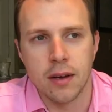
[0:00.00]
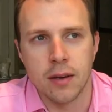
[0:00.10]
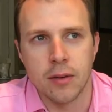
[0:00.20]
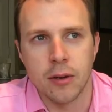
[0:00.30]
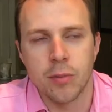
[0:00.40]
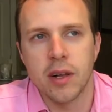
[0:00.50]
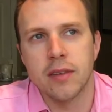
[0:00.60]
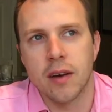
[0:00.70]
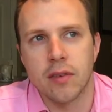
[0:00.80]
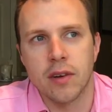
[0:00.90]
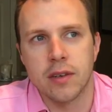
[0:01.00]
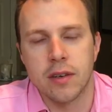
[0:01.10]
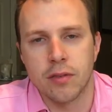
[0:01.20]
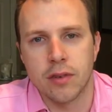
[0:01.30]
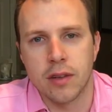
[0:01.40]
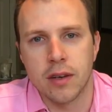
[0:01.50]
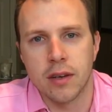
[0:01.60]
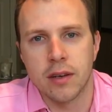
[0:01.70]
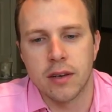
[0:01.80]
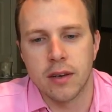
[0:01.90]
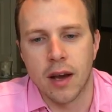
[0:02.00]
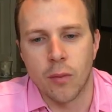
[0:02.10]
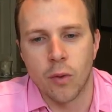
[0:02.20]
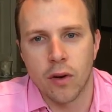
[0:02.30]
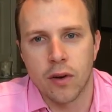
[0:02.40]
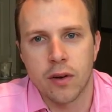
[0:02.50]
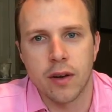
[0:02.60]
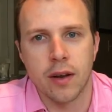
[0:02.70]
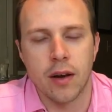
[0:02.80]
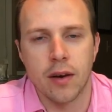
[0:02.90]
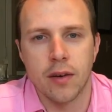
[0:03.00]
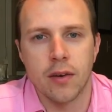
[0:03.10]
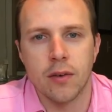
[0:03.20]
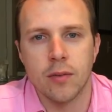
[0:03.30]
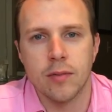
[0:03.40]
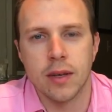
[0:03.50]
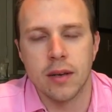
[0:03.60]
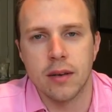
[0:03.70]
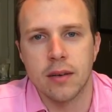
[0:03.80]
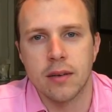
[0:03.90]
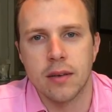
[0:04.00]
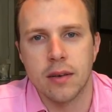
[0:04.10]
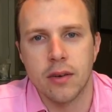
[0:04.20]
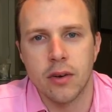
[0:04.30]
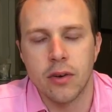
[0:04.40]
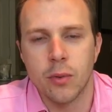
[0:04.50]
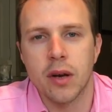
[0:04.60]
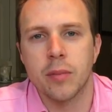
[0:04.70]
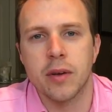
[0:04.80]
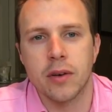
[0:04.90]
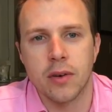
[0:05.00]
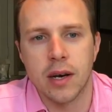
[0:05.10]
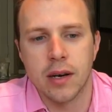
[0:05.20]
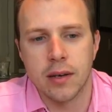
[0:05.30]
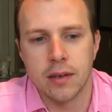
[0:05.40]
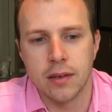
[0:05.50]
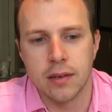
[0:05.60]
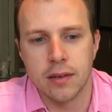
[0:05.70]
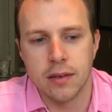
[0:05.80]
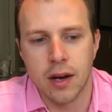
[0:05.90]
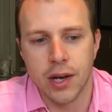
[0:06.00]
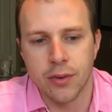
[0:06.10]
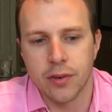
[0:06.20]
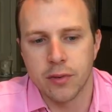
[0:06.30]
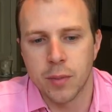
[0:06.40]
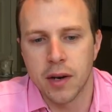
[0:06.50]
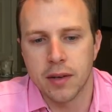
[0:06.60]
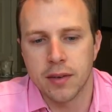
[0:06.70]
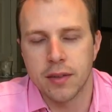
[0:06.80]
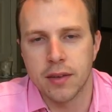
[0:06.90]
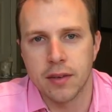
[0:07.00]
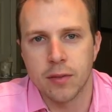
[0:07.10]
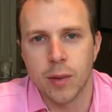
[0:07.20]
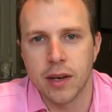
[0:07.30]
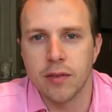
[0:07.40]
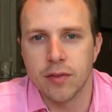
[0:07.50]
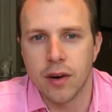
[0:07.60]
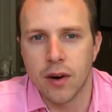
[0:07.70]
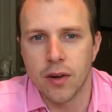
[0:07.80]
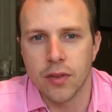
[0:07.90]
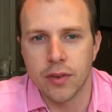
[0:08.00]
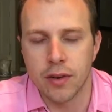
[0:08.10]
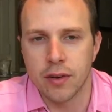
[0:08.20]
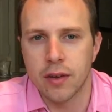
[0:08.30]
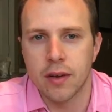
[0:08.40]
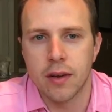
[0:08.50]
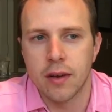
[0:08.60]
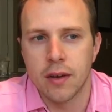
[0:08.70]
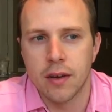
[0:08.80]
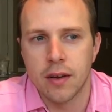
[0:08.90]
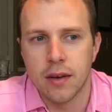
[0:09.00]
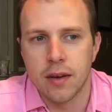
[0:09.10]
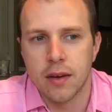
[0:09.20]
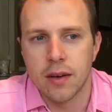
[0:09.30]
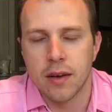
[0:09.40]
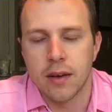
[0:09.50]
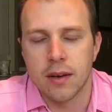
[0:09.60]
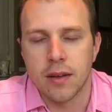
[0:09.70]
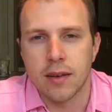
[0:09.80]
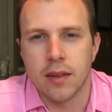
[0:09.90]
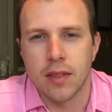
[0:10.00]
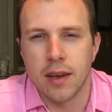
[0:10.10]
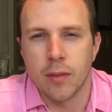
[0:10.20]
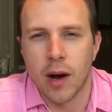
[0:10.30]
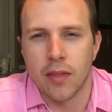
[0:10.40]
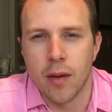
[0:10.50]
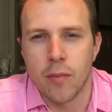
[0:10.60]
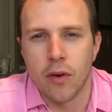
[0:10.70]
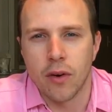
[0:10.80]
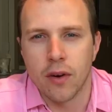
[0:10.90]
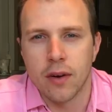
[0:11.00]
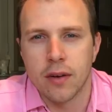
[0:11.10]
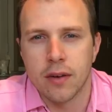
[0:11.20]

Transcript: Uh, and it plays out very differently at work and at home, and who you want to be around, and how you respond to things by default. And I like to think about that more.